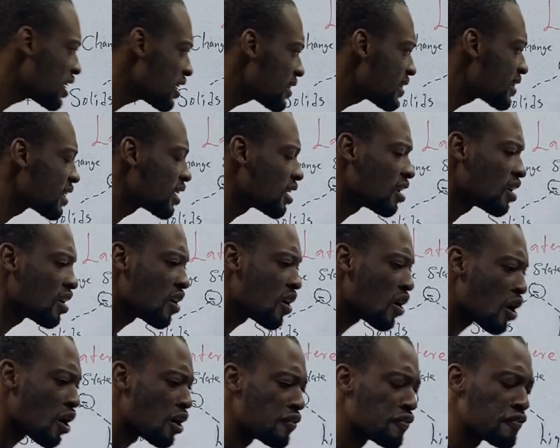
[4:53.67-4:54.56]
heat
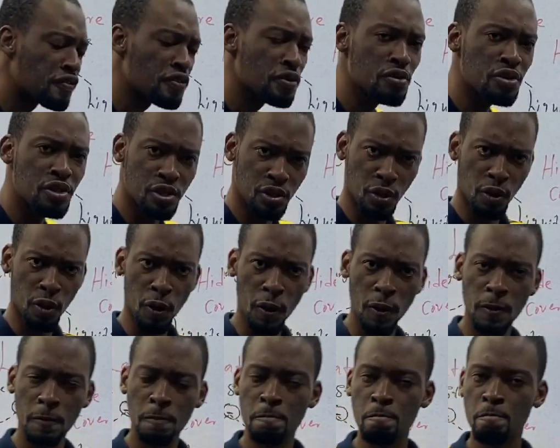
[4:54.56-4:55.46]
of
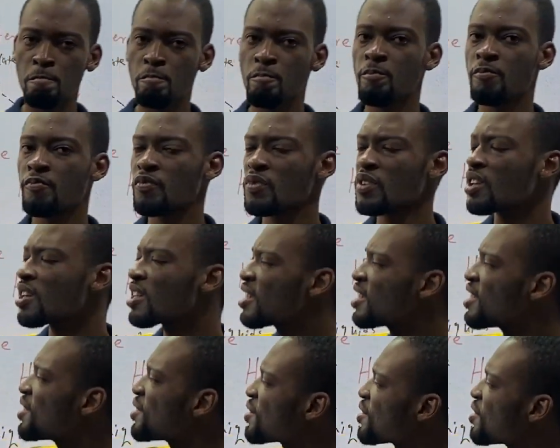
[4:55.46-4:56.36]
fusion
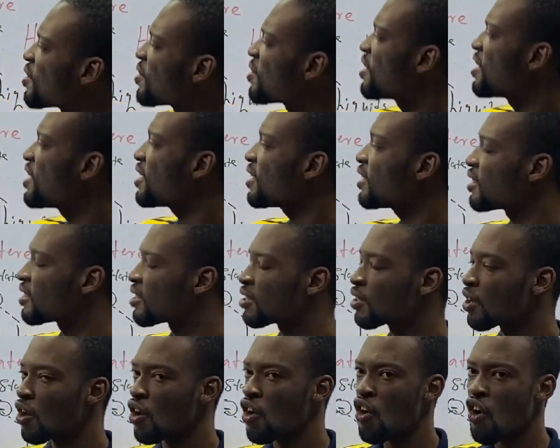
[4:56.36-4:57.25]
is the
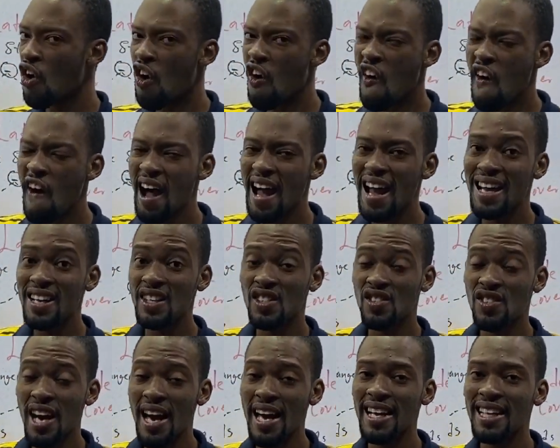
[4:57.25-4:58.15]
heat or
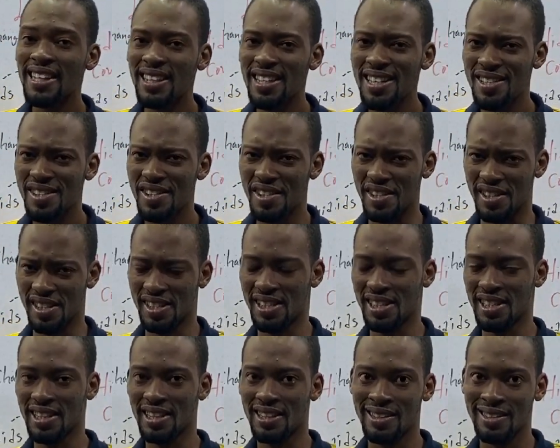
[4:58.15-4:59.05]
extra energy
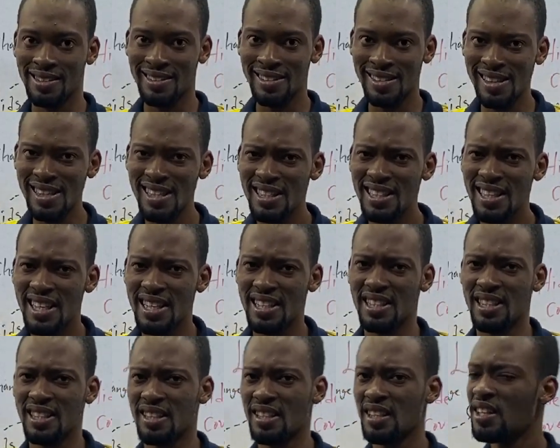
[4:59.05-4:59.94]

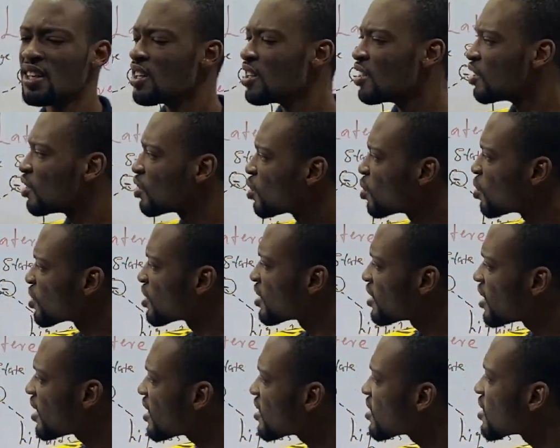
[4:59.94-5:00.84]
needed to
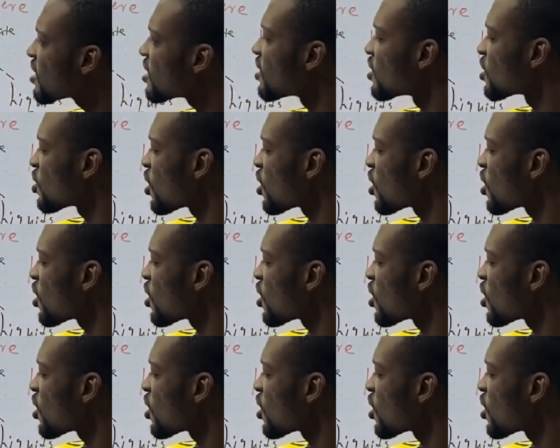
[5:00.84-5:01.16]
change a